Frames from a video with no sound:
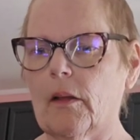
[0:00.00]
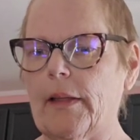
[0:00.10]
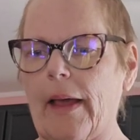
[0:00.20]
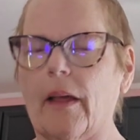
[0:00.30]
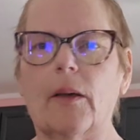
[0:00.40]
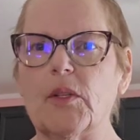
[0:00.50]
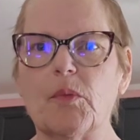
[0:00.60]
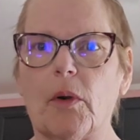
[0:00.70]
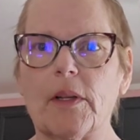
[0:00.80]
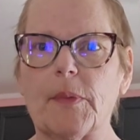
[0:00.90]
yeah, it was
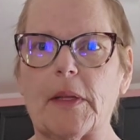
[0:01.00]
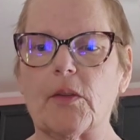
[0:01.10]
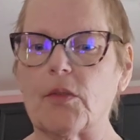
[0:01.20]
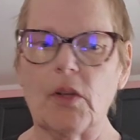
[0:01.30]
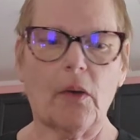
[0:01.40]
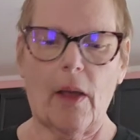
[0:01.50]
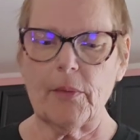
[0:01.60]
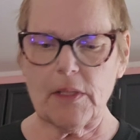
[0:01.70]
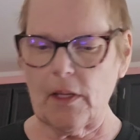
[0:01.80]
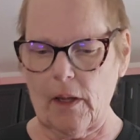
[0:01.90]
more expensive. So I
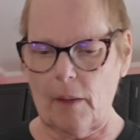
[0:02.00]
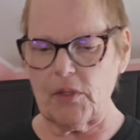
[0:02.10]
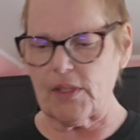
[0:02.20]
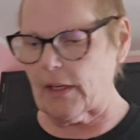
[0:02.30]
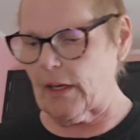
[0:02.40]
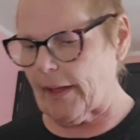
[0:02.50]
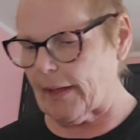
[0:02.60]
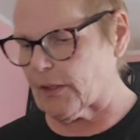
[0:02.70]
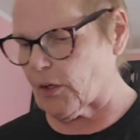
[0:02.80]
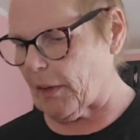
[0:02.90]
was like, I'm just going to
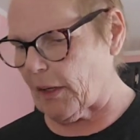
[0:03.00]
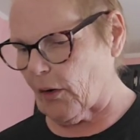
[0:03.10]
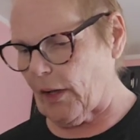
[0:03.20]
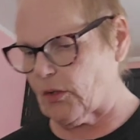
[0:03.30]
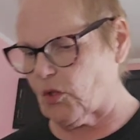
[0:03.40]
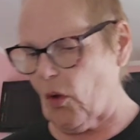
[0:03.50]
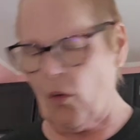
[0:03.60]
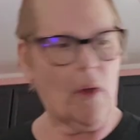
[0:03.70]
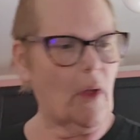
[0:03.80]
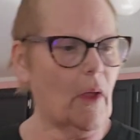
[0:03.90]
guesstimate. Okay,
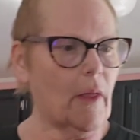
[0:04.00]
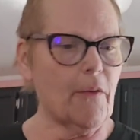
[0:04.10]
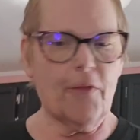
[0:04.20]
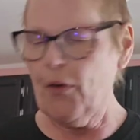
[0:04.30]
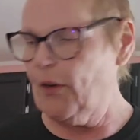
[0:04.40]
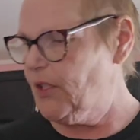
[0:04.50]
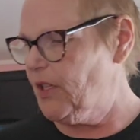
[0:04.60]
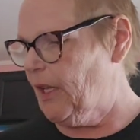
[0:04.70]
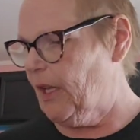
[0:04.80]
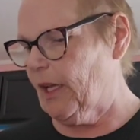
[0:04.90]
so the
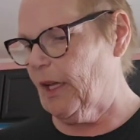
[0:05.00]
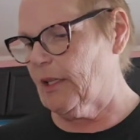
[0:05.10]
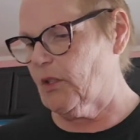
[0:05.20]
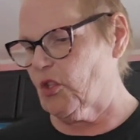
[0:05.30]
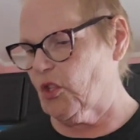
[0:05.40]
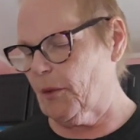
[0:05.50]
first thing, it